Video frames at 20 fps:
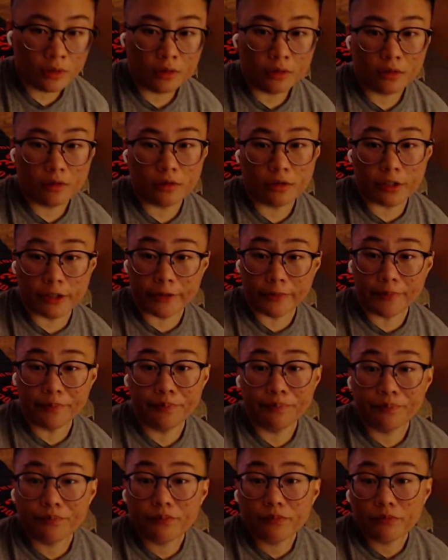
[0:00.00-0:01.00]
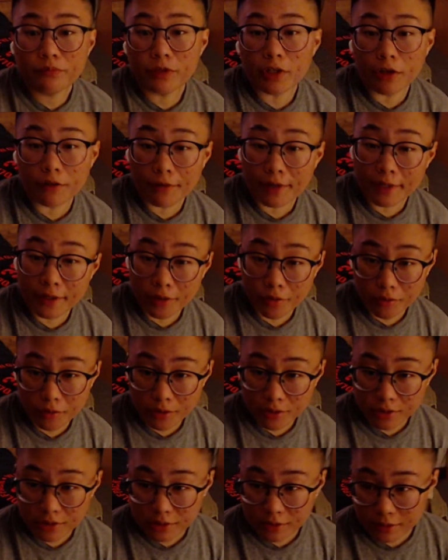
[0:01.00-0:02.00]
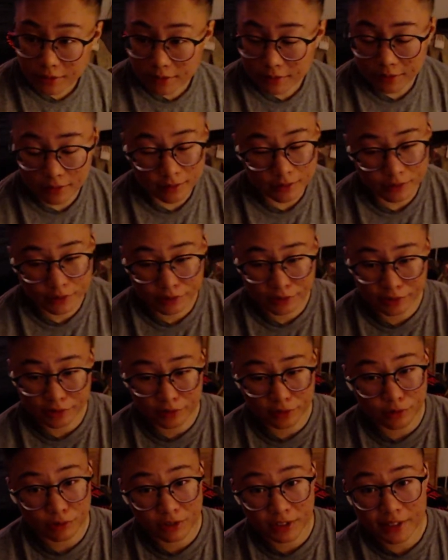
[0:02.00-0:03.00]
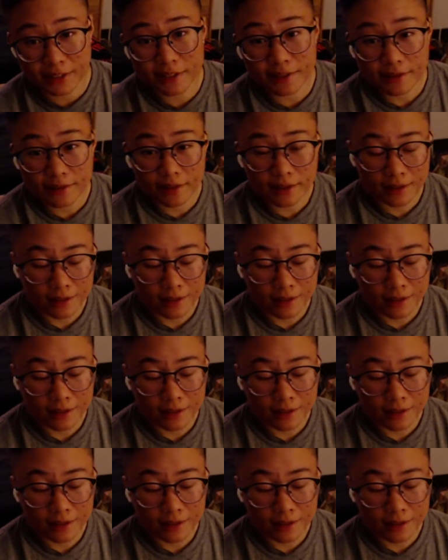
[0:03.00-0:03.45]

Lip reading: Oh yeah, if you noticed already,